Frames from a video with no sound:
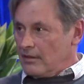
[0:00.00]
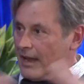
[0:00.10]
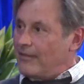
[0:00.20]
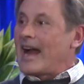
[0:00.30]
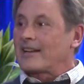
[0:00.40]

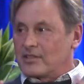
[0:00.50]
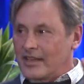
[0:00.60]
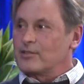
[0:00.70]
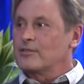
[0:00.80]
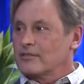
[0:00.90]
have
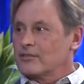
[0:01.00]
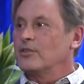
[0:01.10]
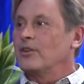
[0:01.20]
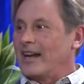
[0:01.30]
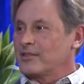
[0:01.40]
access
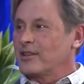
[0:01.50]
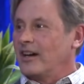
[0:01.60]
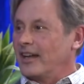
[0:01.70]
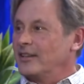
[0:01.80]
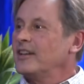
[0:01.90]
to
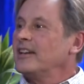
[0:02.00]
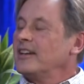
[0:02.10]
outside.